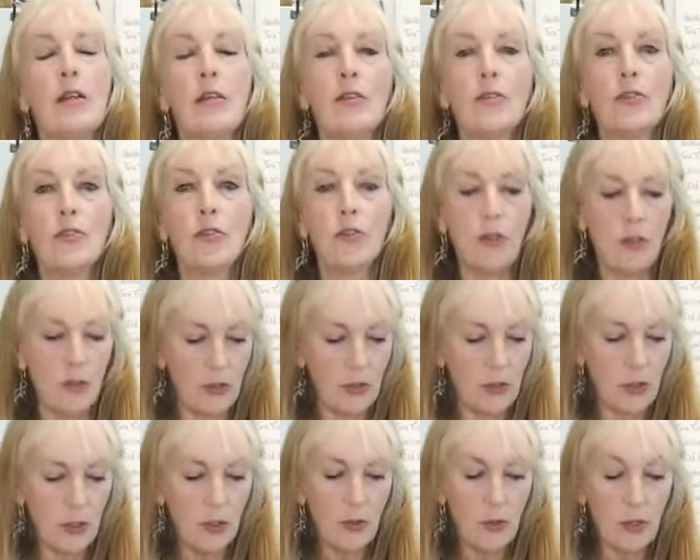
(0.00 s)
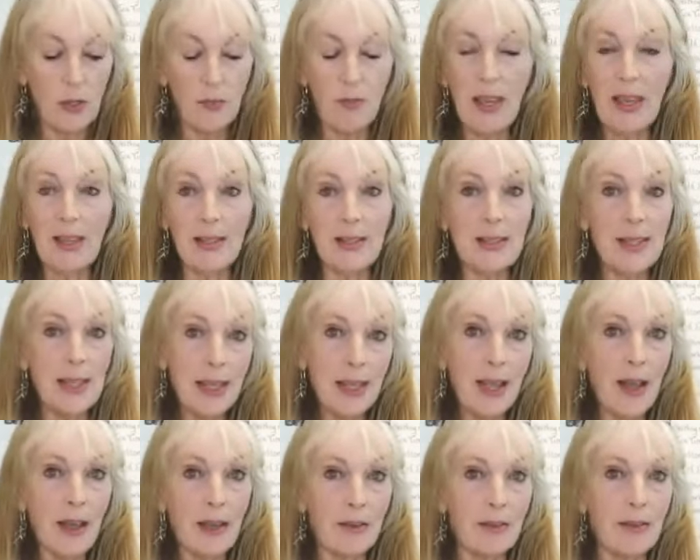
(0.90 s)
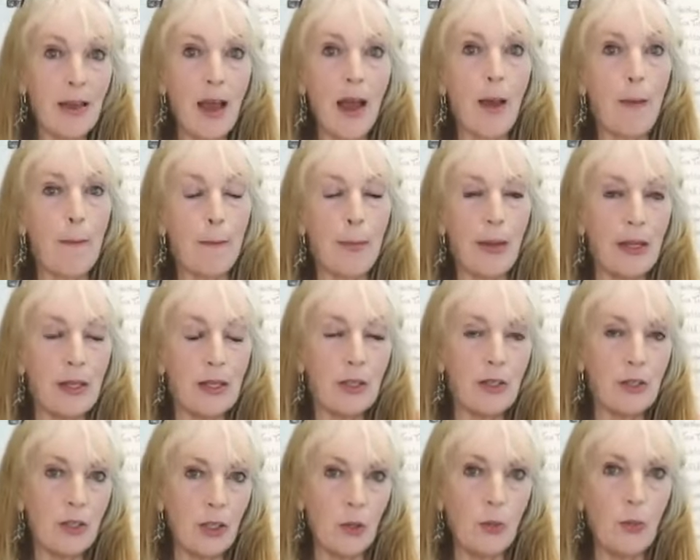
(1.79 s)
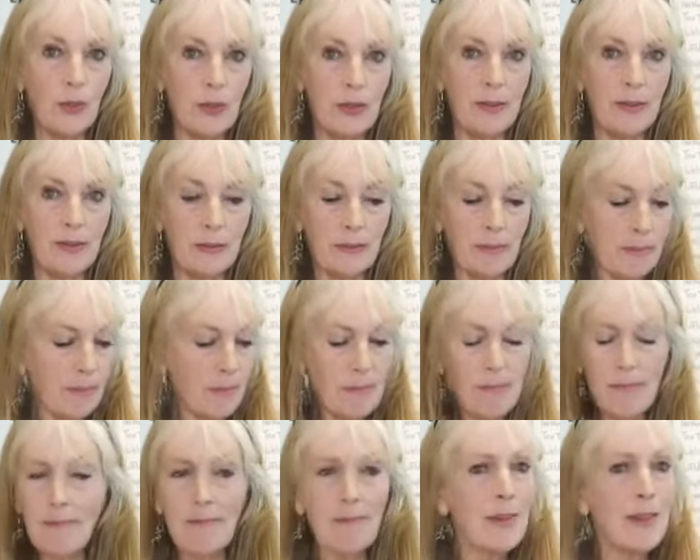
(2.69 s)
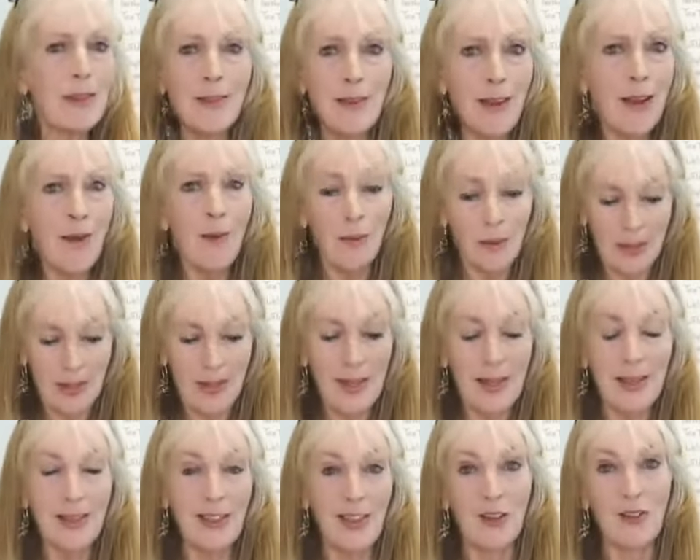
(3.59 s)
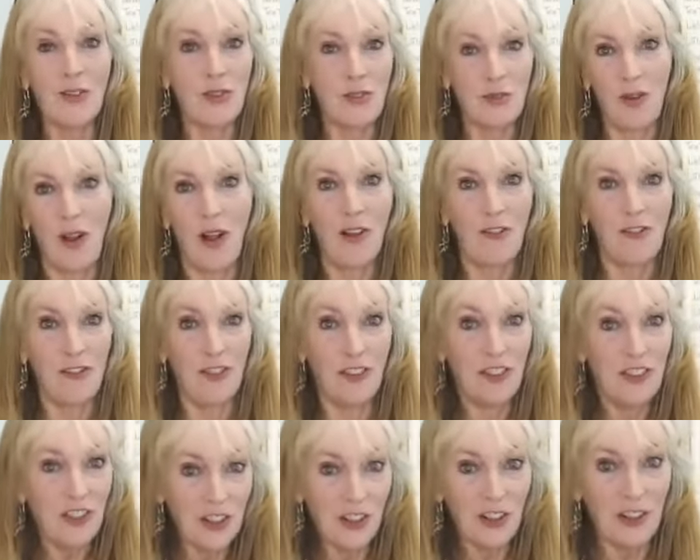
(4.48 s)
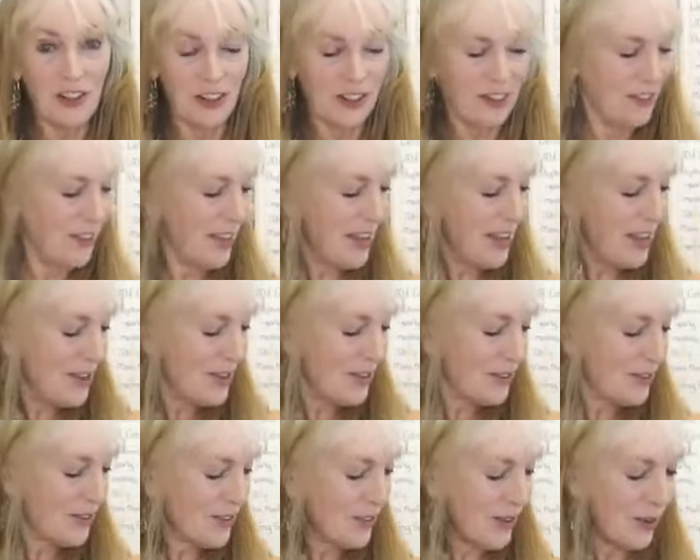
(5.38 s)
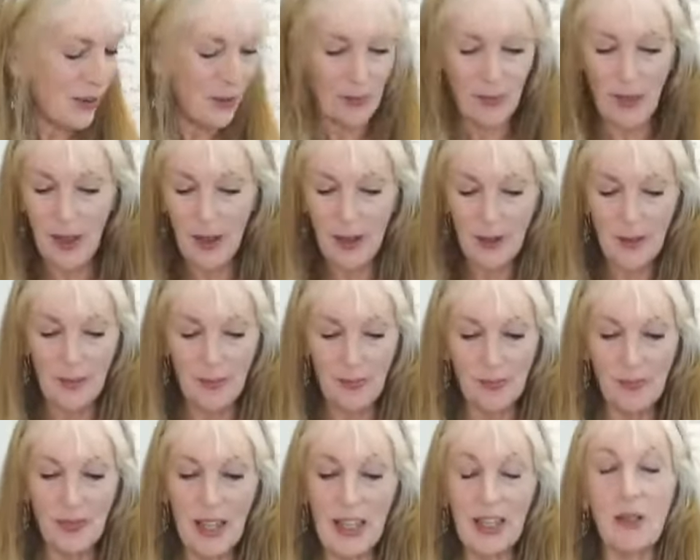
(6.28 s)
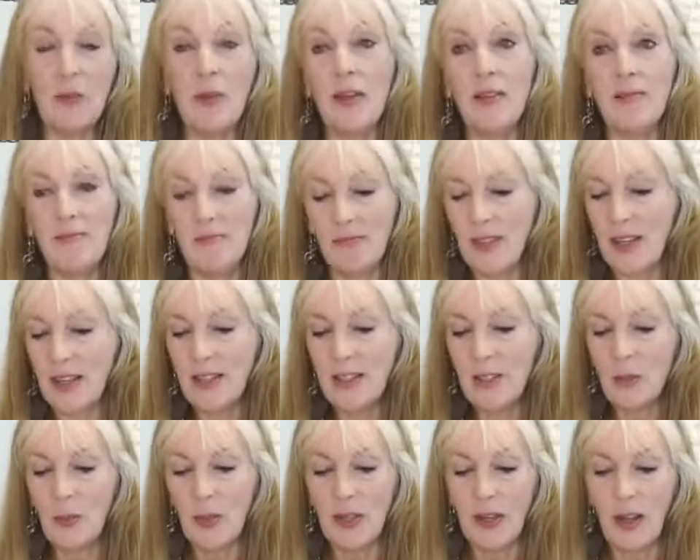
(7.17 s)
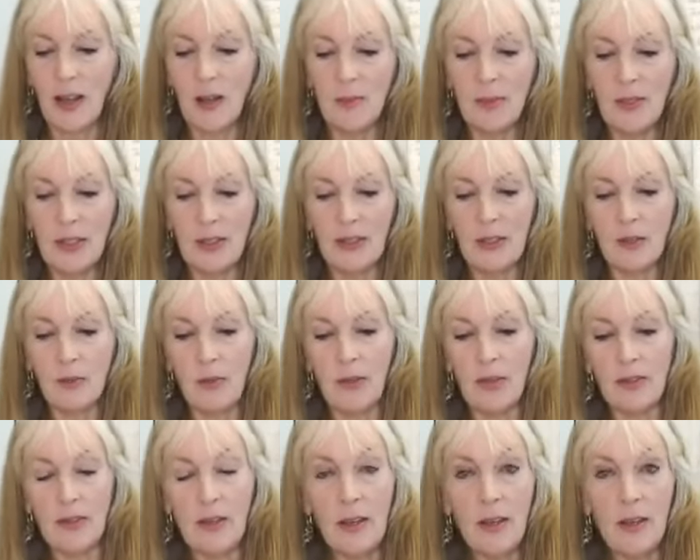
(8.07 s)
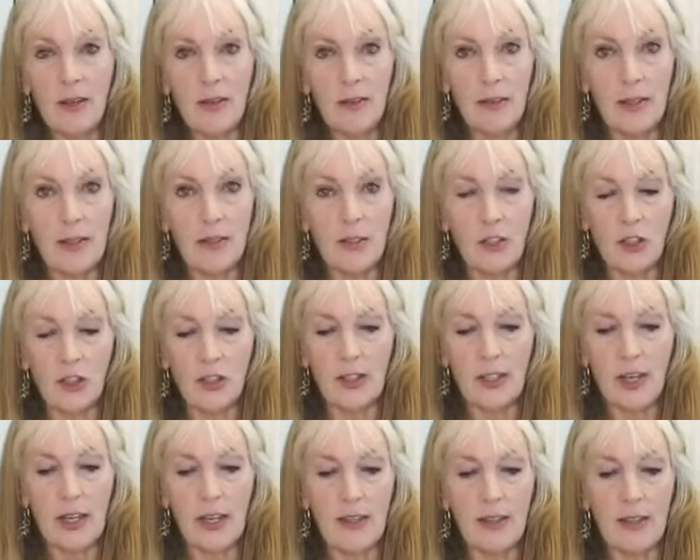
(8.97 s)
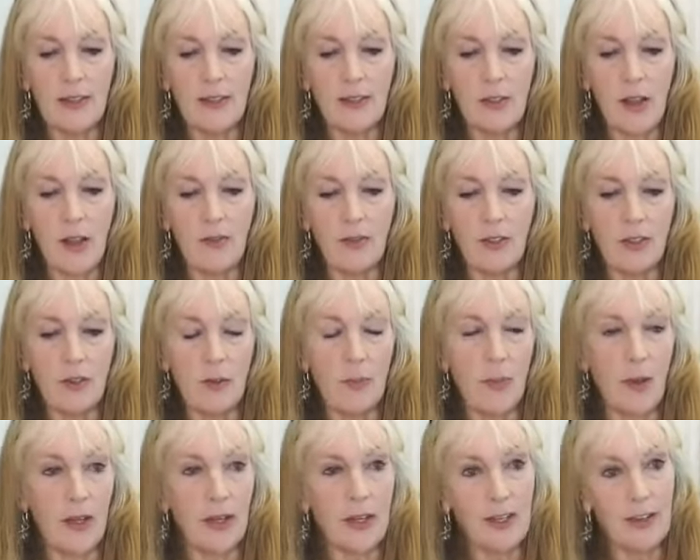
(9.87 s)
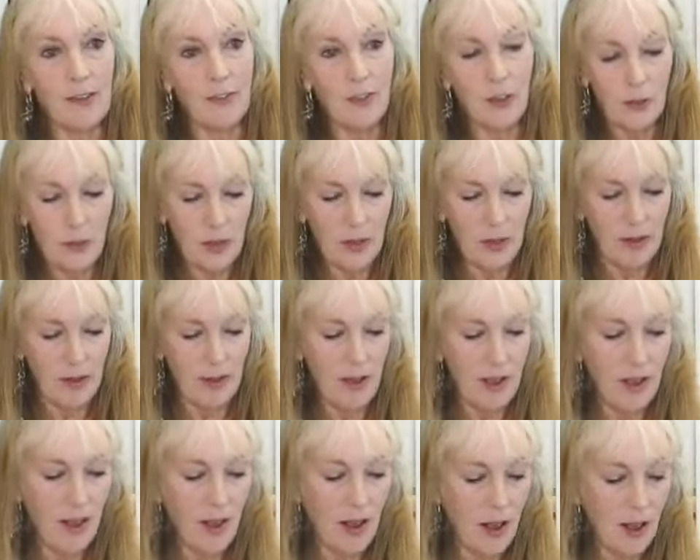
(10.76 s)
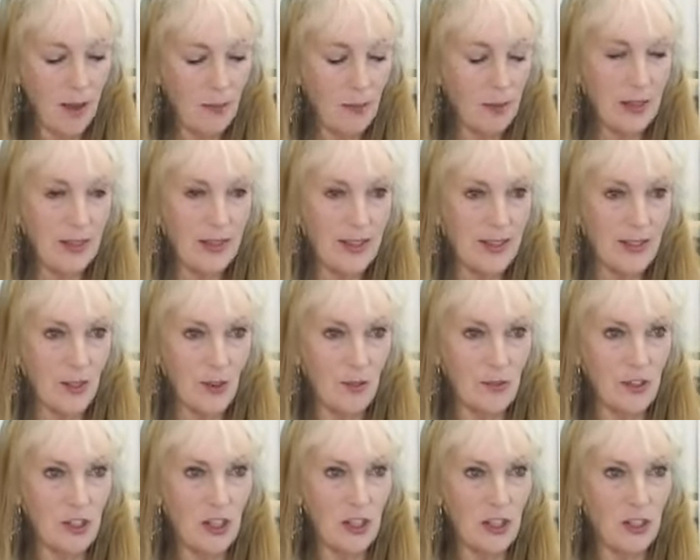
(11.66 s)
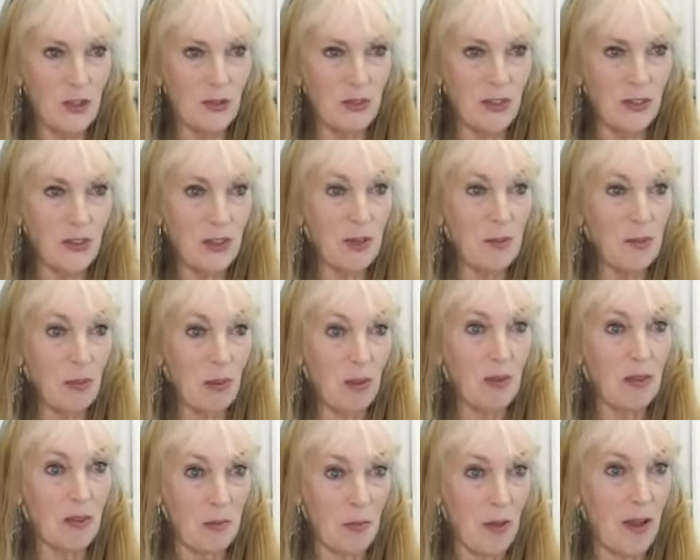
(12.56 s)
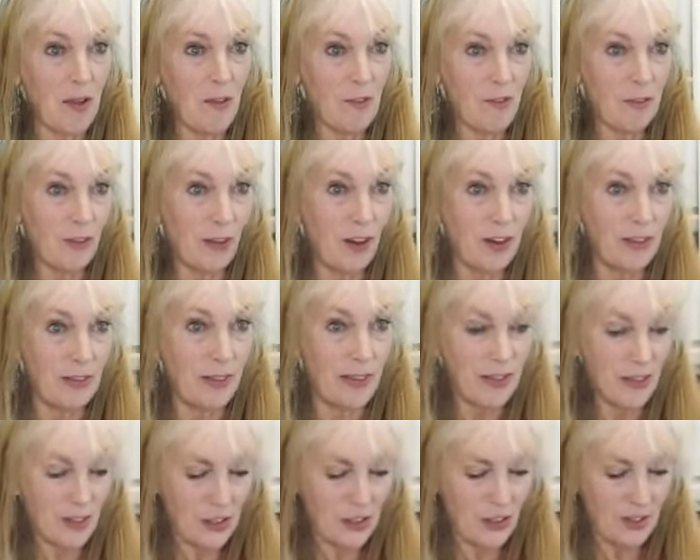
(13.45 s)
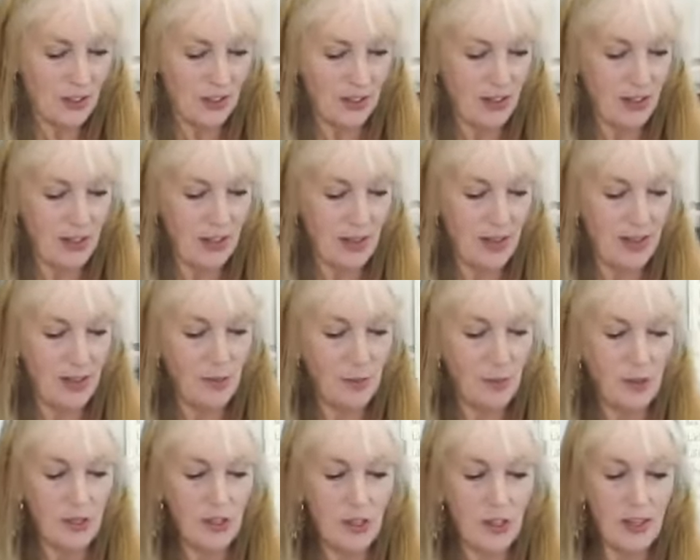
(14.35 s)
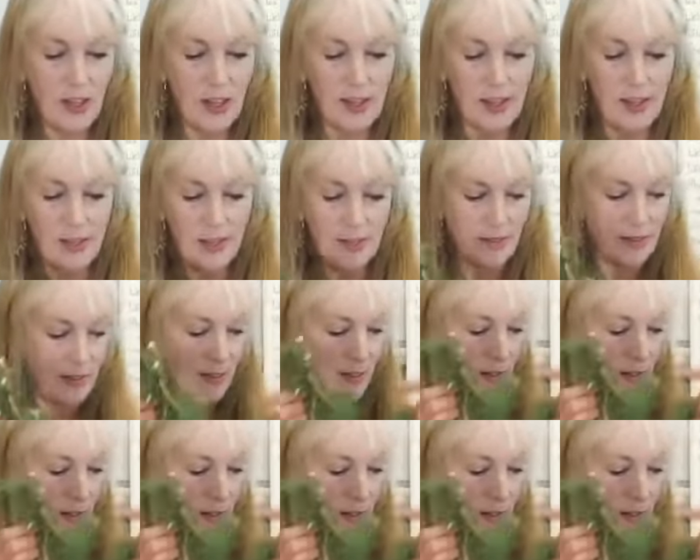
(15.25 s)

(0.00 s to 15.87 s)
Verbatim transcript: So you, you can make a tea out of that, but you would not want to eat those raw for sure. So um, anyway, that's what I'm dealing with now is just taking these off. So Bonnie, if you want to, I'll bring these over to you and you can pull them off for our lunch. I'd appreciate it.